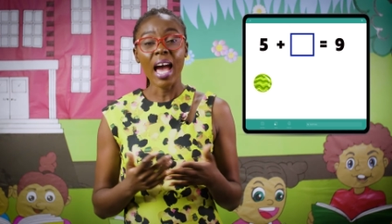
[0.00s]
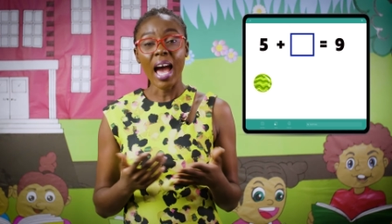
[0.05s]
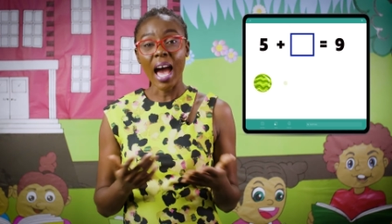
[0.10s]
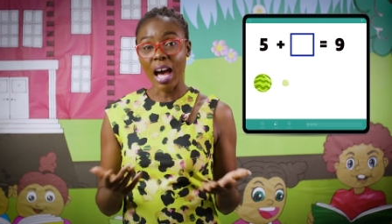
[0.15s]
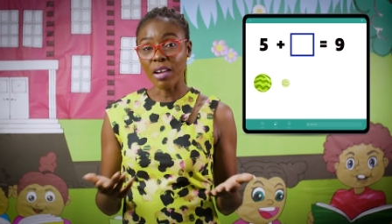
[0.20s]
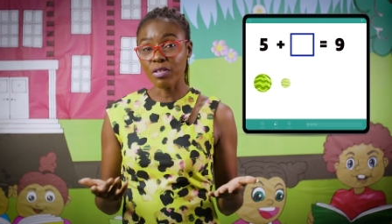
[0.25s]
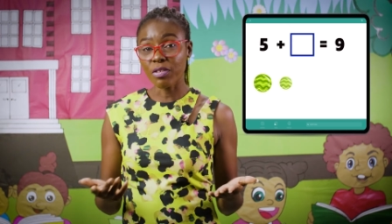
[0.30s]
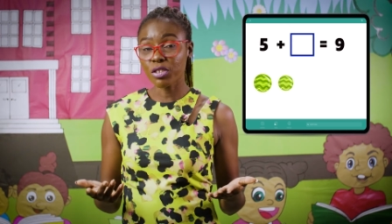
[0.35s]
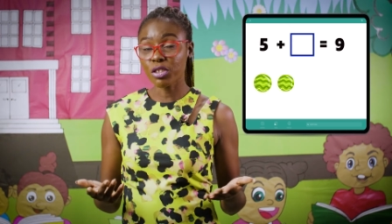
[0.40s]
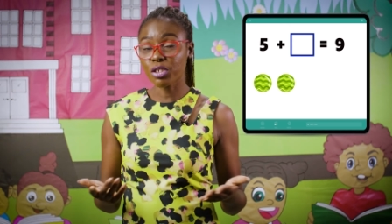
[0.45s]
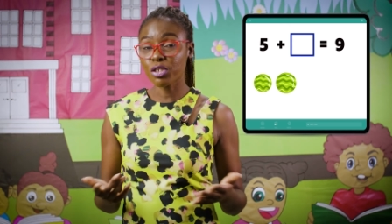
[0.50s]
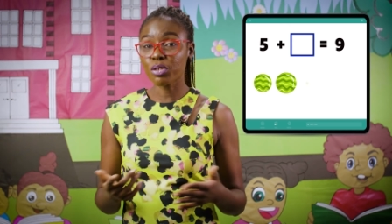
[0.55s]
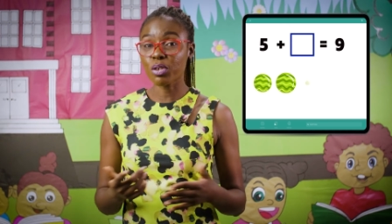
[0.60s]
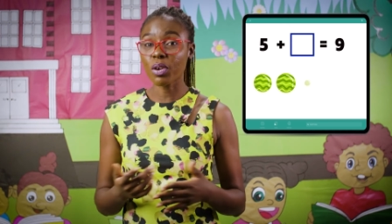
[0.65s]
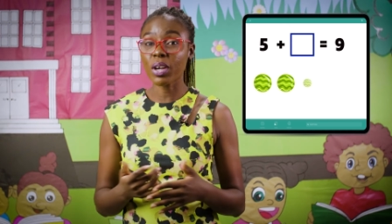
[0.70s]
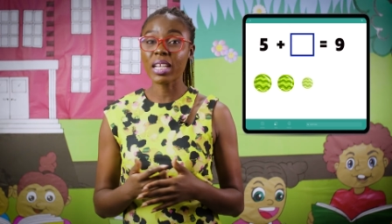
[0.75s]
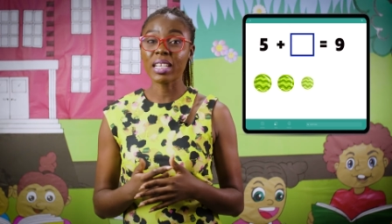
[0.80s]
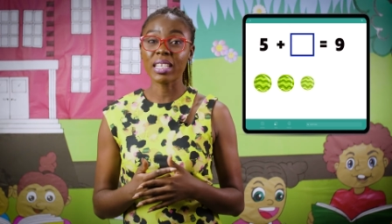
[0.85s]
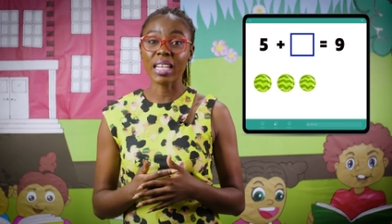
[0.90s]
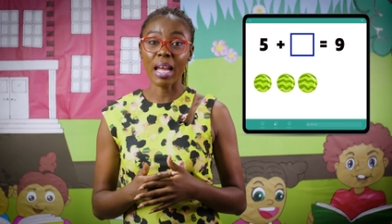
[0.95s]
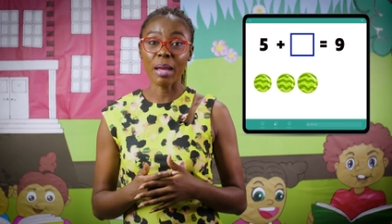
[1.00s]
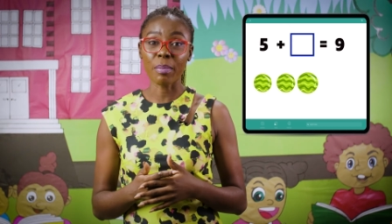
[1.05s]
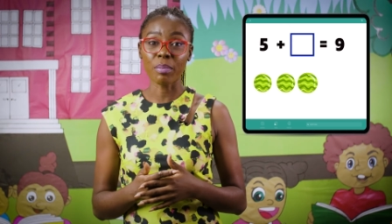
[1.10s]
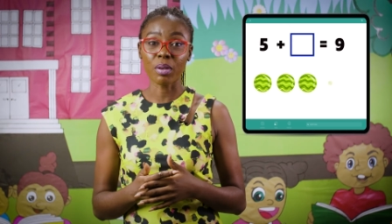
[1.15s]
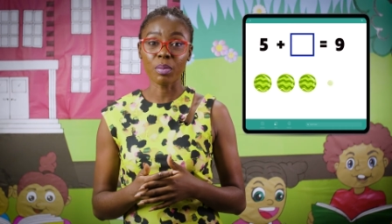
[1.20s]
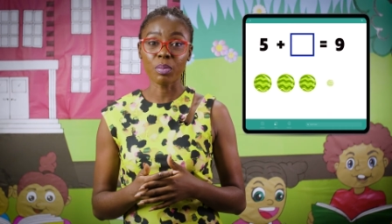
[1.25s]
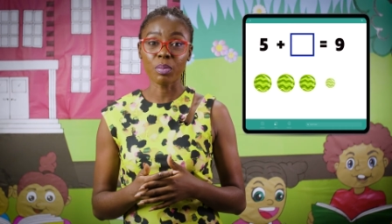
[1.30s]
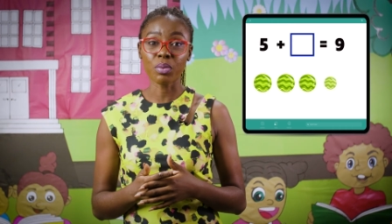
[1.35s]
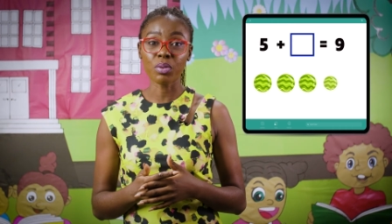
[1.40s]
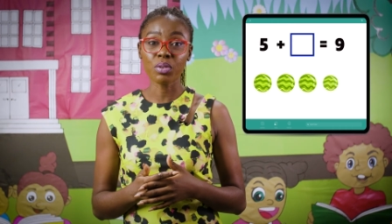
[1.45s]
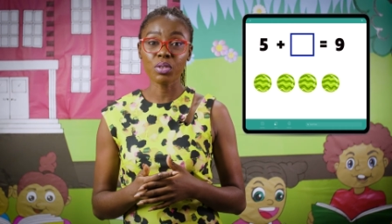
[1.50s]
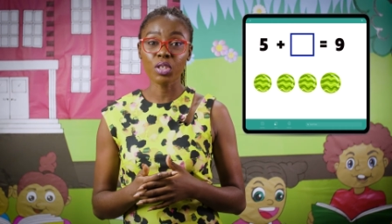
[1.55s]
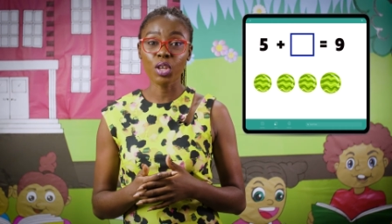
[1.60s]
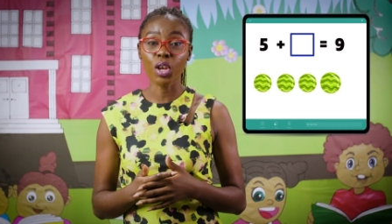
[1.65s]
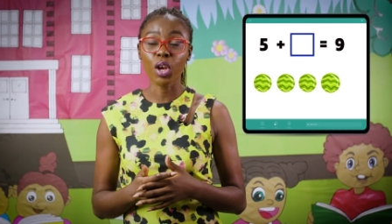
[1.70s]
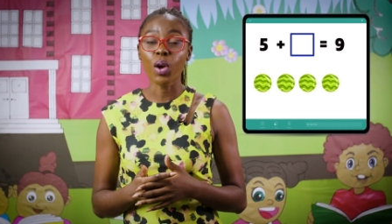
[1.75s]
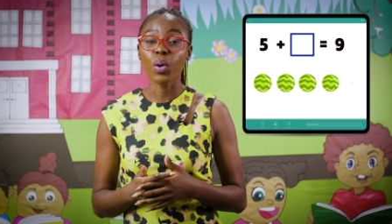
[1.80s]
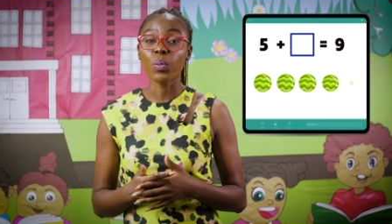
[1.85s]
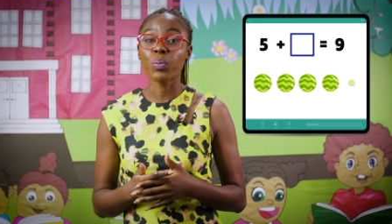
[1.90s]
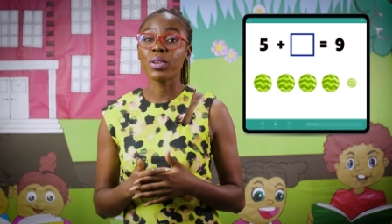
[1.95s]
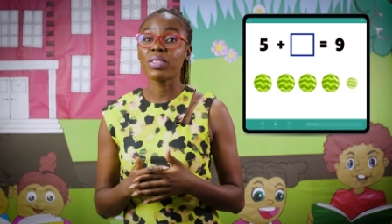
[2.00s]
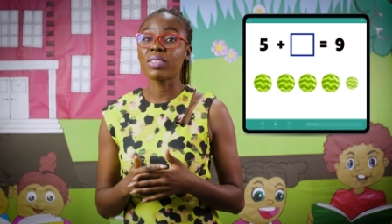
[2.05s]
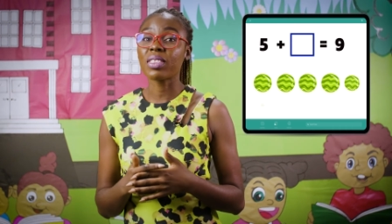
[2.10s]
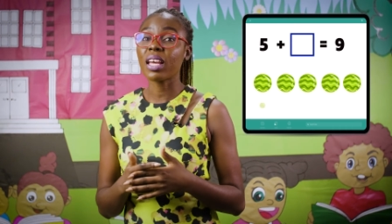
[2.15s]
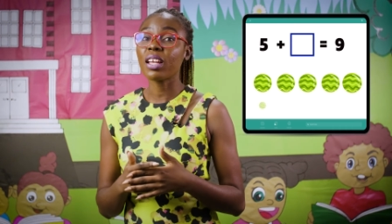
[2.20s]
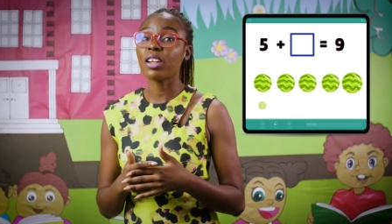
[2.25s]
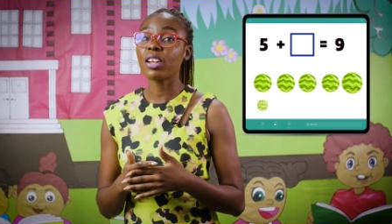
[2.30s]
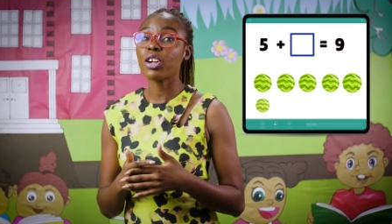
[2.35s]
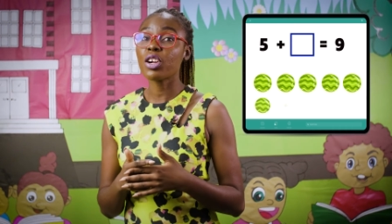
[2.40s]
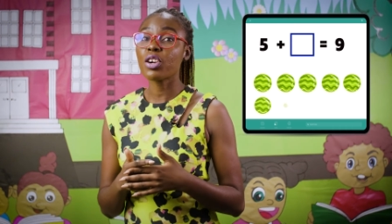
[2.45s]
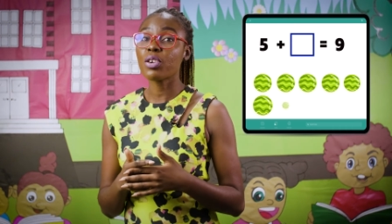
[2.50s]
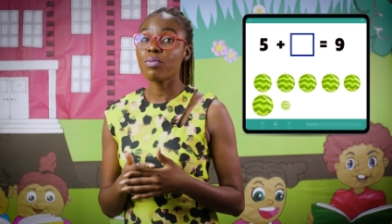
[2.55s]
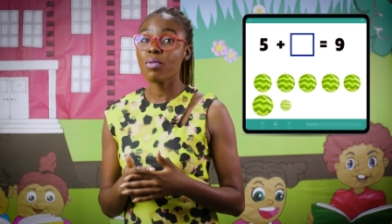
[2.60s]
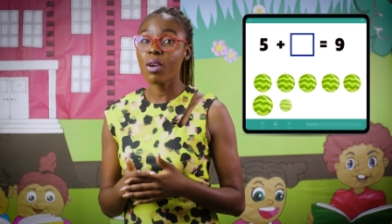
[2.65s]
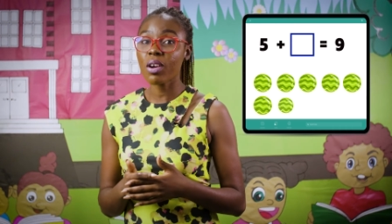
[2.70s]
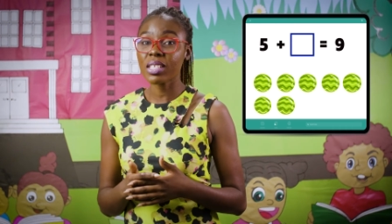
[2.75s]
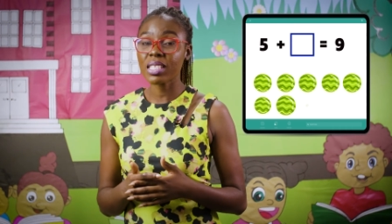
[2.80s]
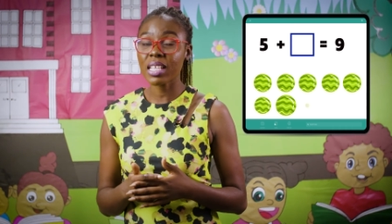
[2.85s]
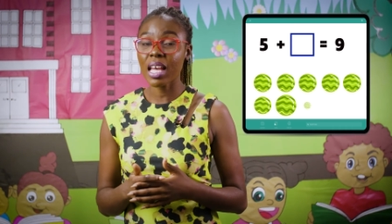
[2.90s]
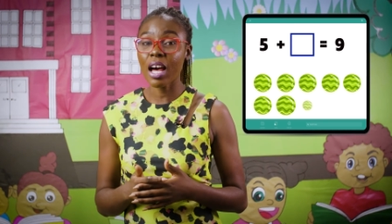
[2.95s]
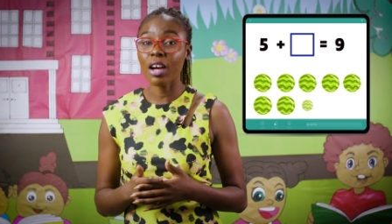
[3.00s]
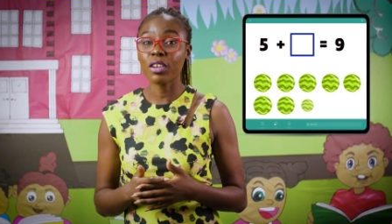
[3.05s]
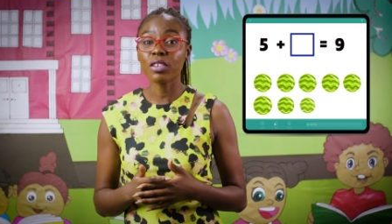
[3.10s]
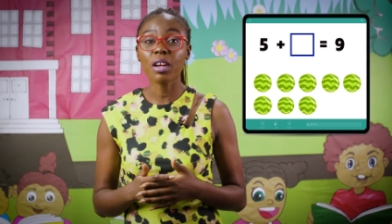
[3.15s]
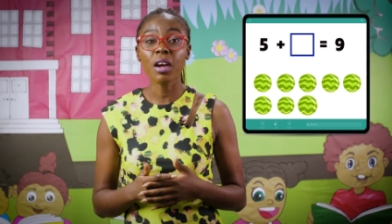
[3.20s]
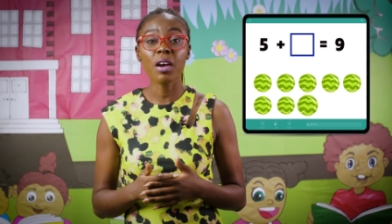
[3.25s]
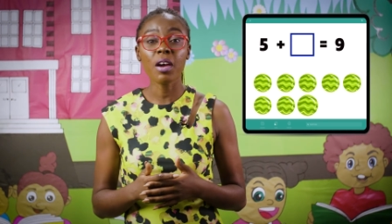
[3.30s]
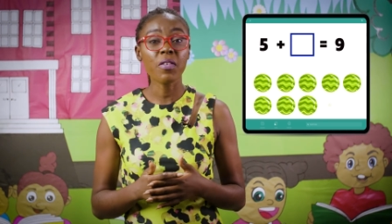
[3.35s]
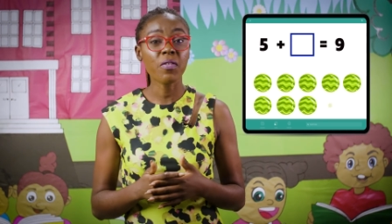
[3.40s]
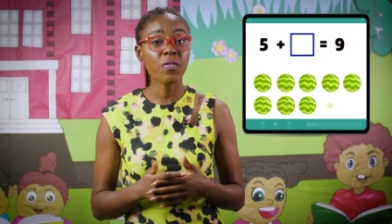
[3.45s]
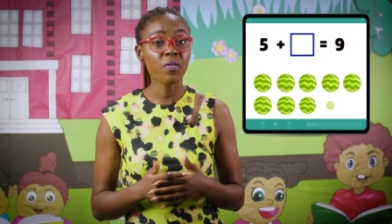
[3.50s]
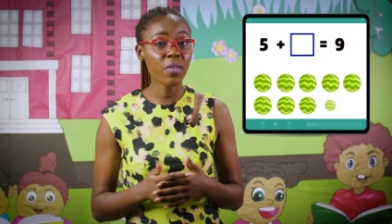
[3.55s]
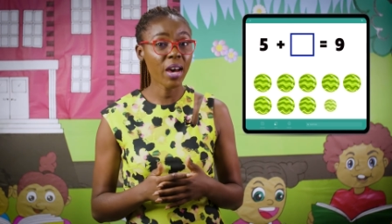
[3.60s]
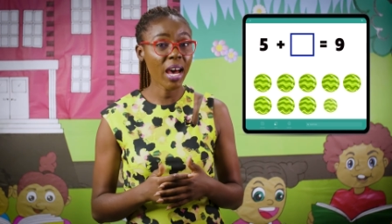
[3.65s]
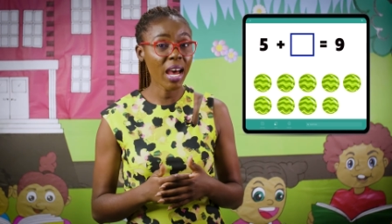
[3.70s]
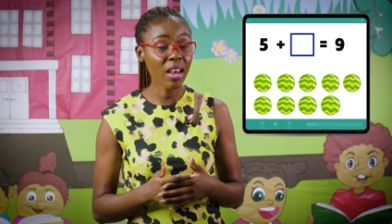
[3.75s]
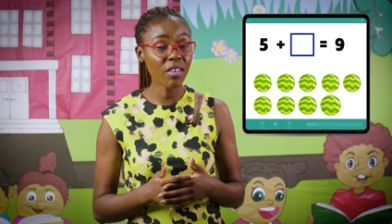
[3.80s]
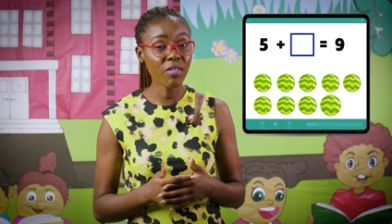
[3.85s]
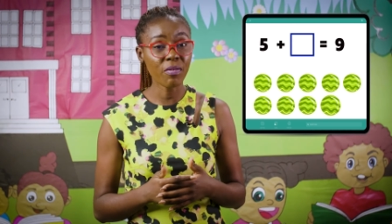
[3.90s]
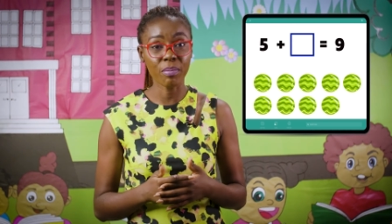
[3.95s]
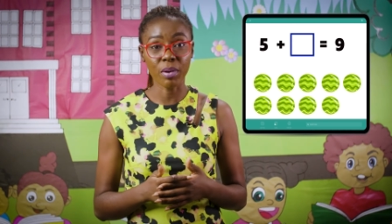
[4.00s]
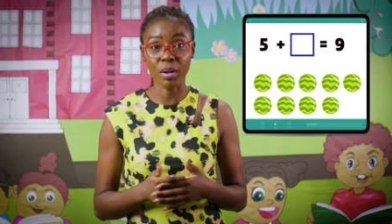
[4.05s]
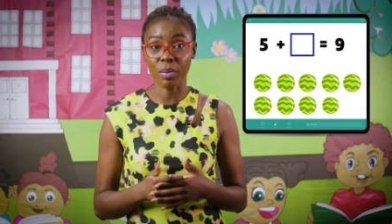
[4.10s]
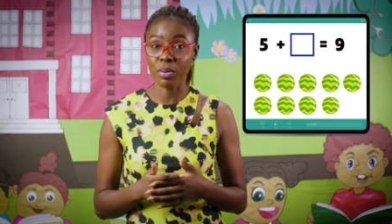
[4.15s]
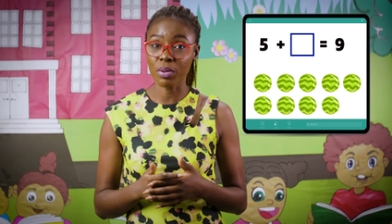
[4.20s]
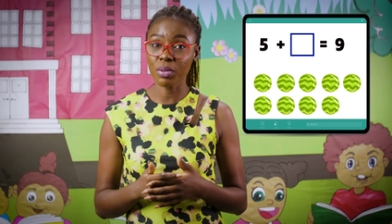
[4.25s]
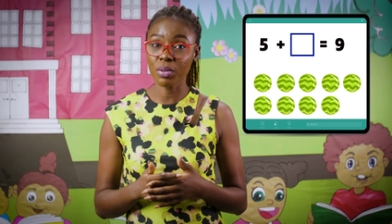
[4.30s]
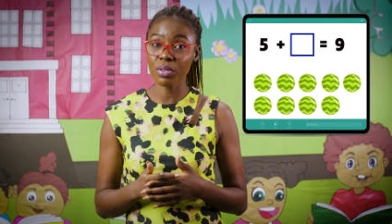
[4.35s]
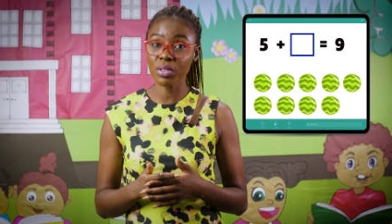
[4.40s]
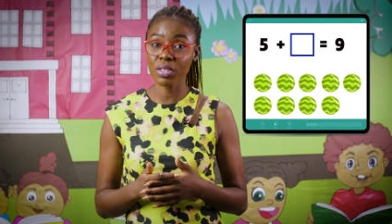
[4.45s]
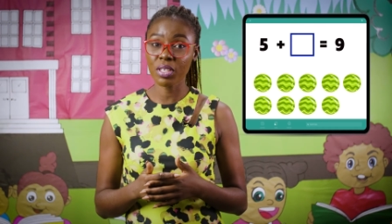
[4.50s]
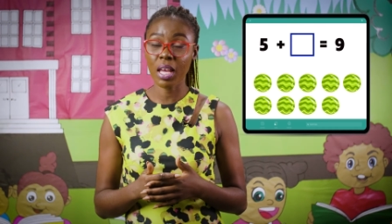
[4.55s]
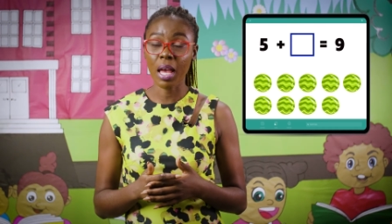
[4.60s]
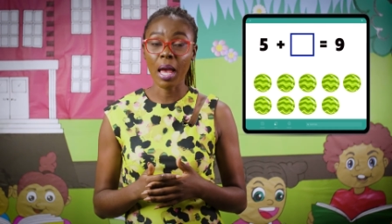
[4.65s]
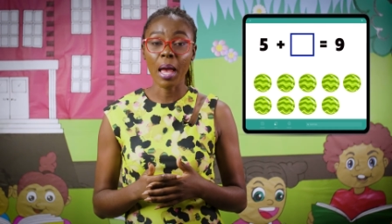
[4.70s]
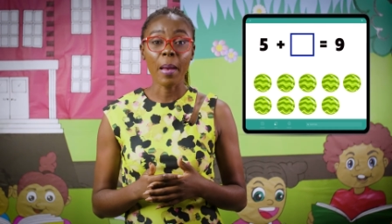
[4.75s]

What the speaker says: After drawing 9 bubbles, we then cross out 5 bubbles